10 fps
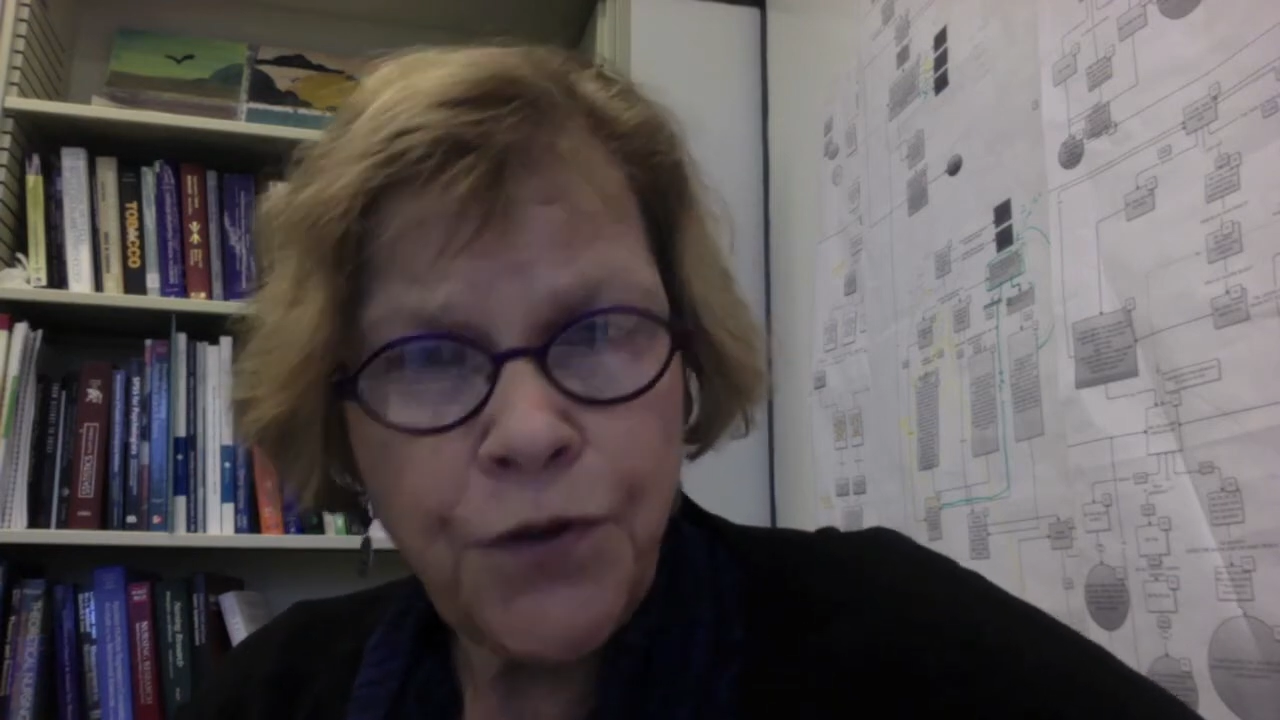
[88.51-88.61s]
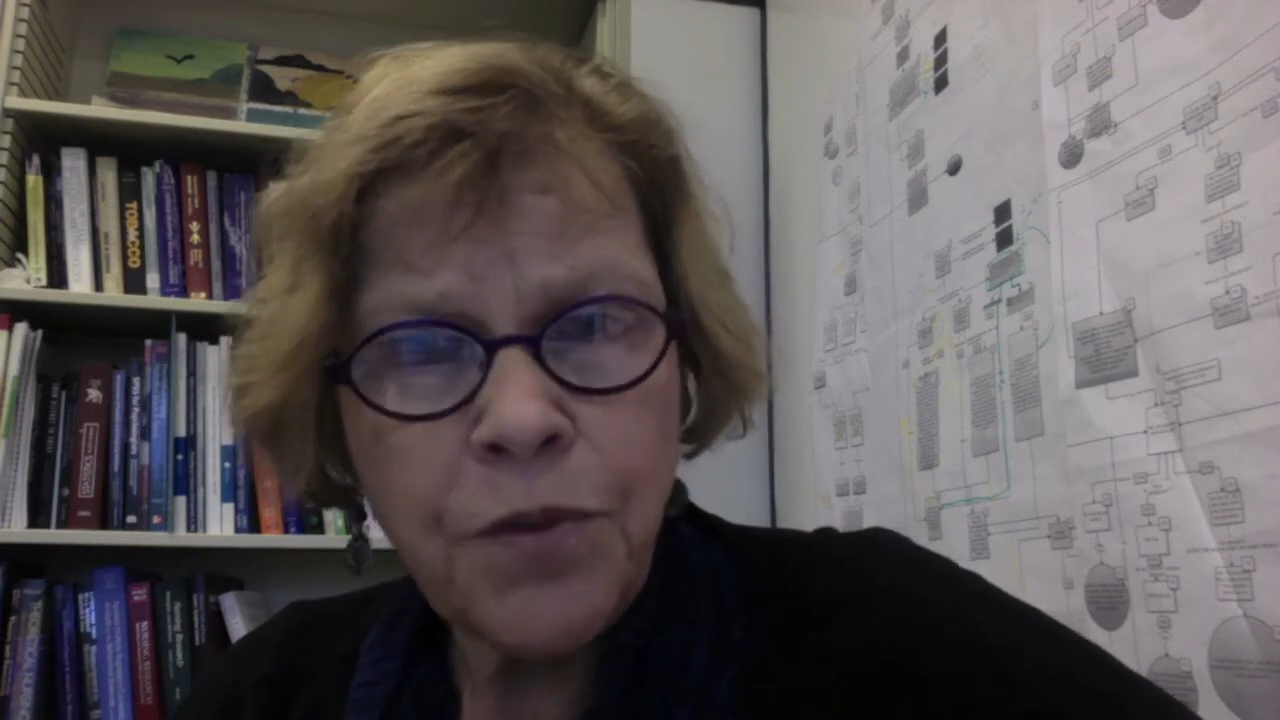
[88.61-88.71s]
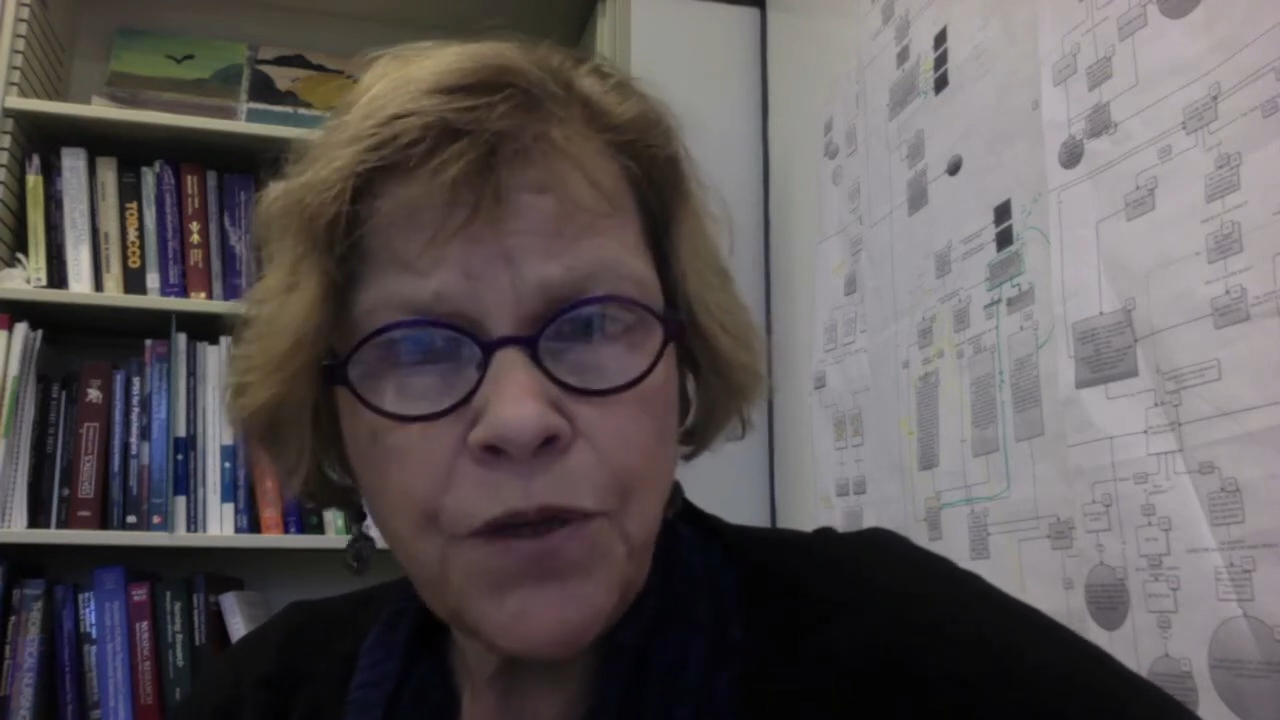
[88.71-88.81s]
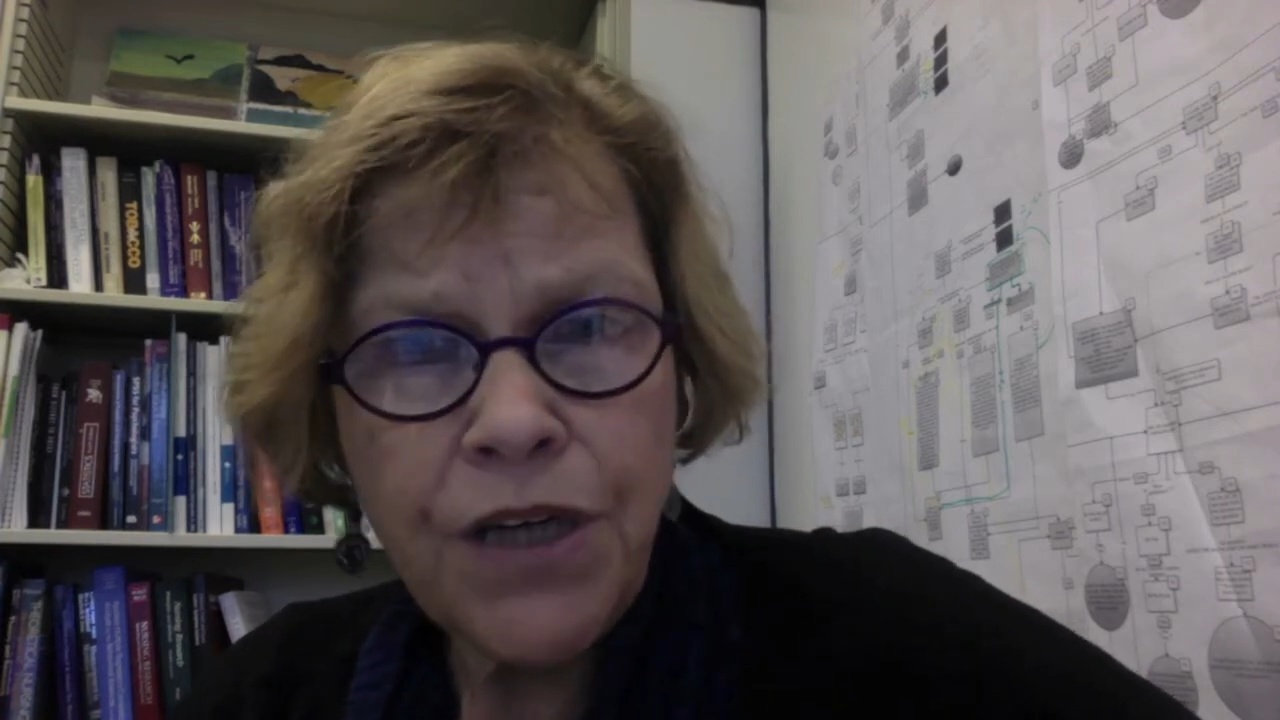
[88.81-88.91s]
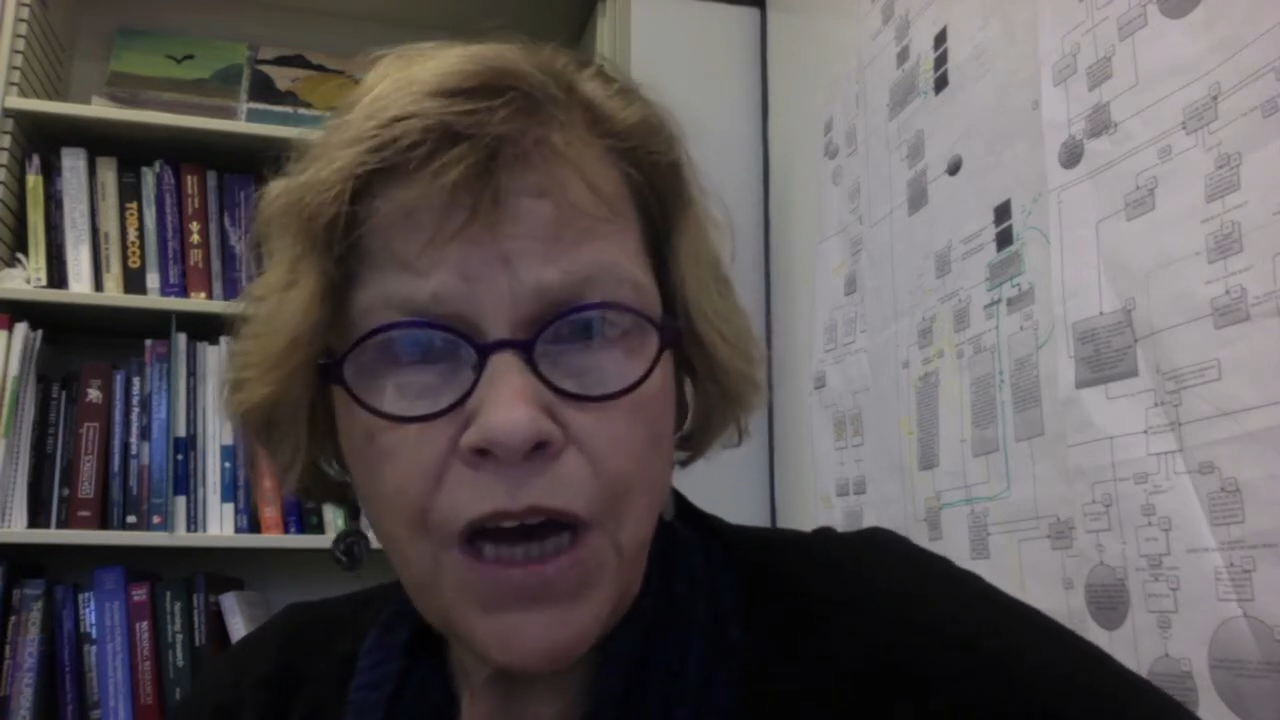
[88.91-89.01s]

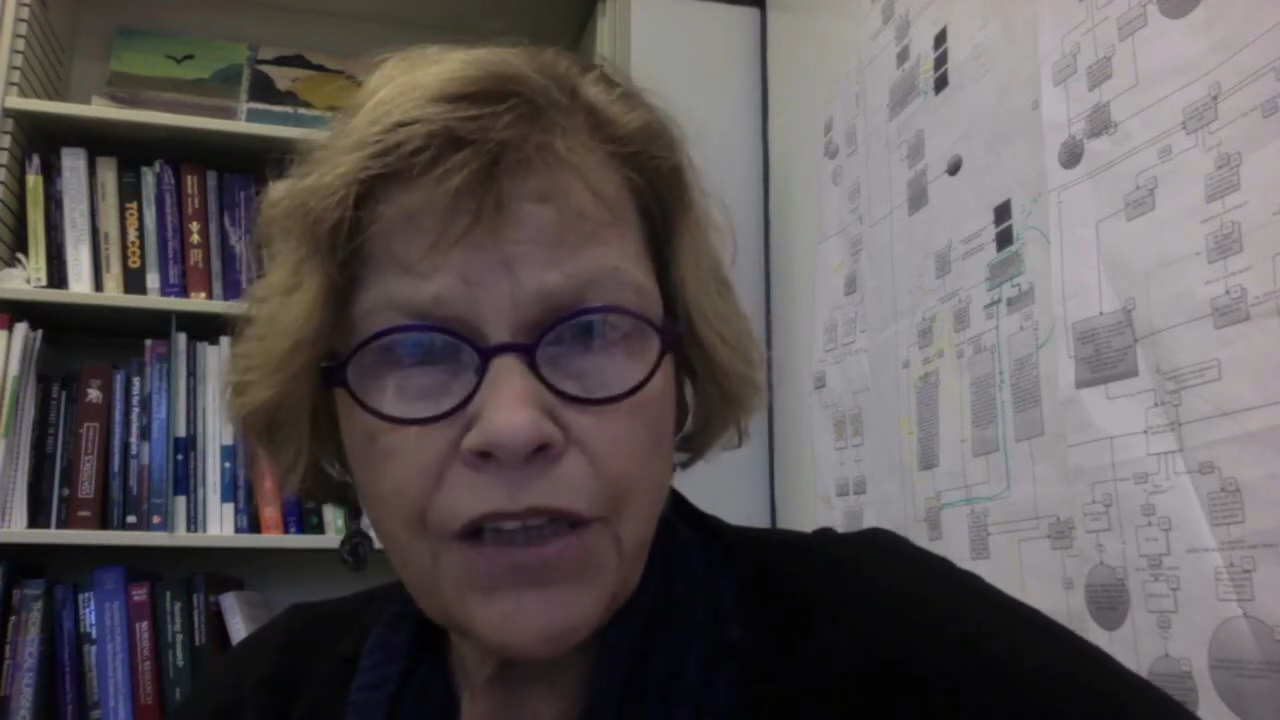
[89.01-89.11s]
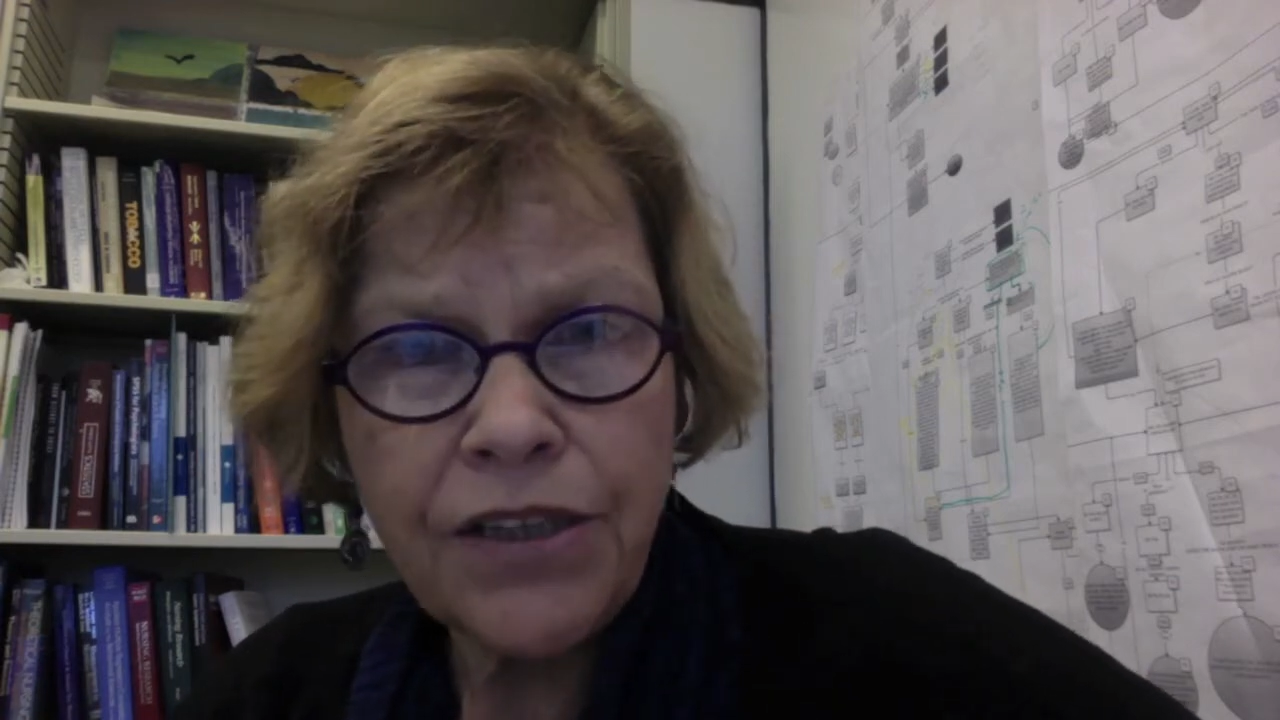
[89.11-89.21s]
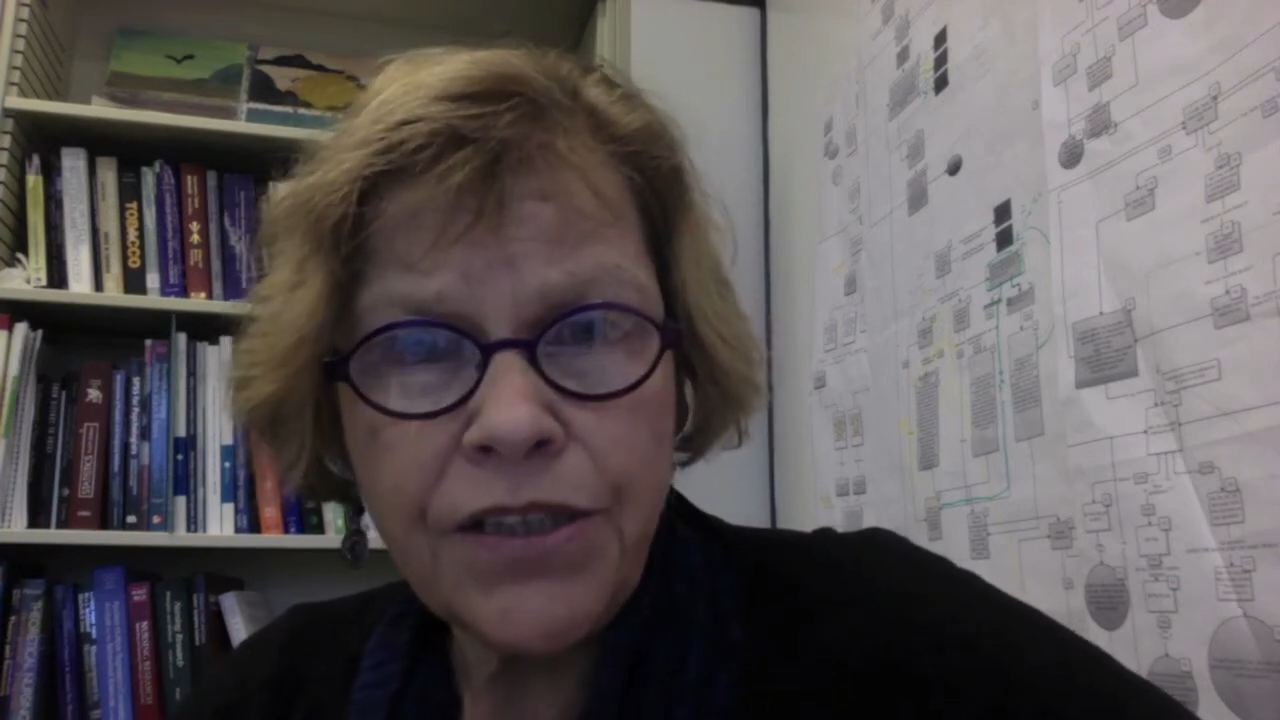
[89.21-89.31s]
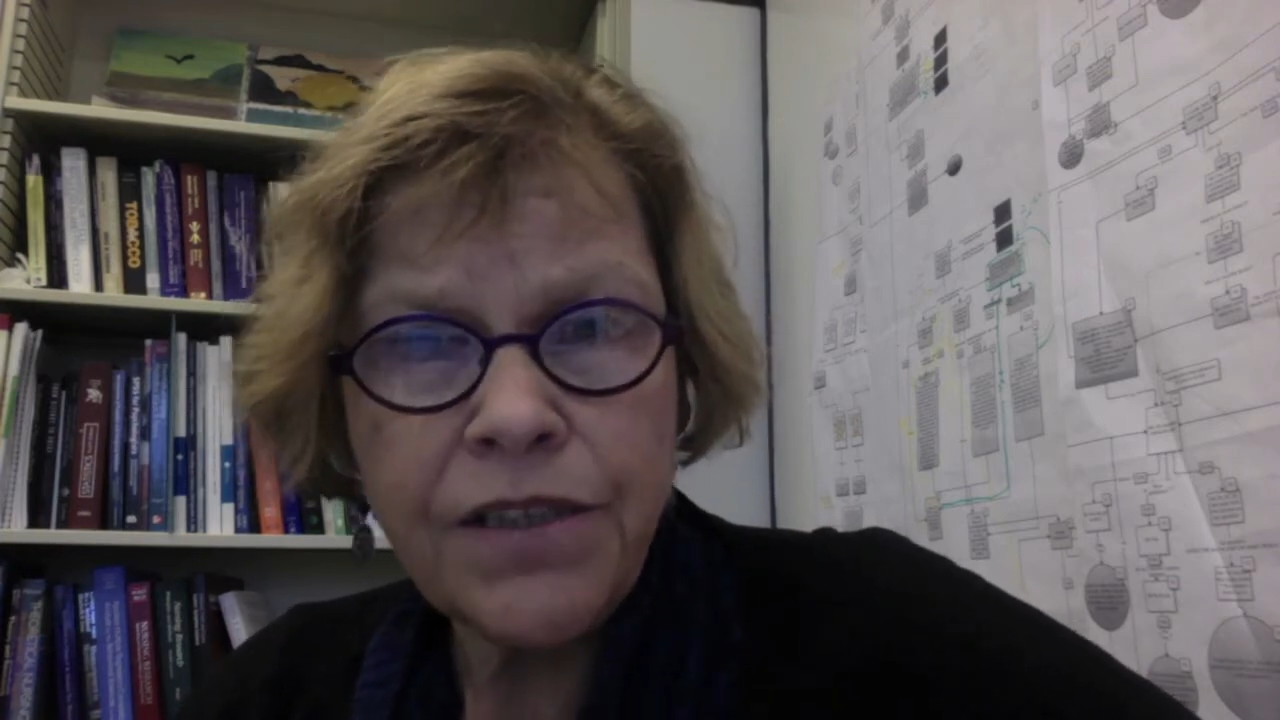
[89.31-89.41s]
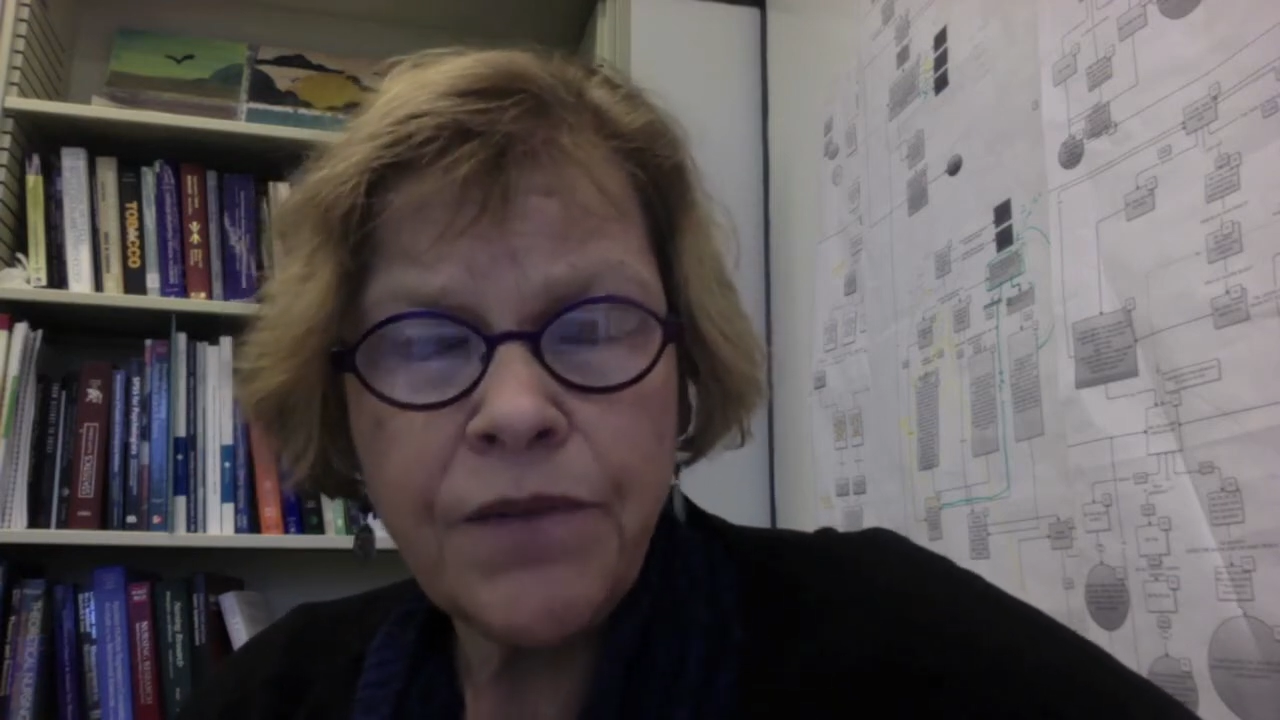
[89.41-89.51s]
more
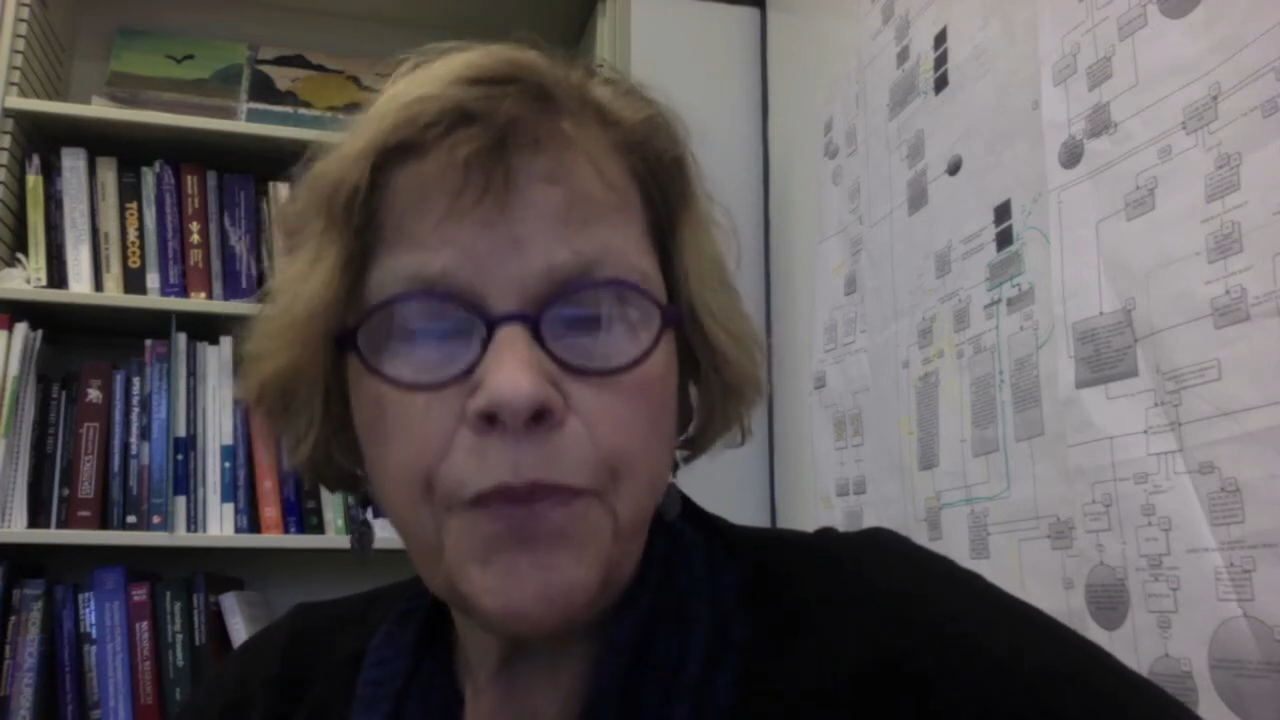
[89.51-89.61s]
dollars,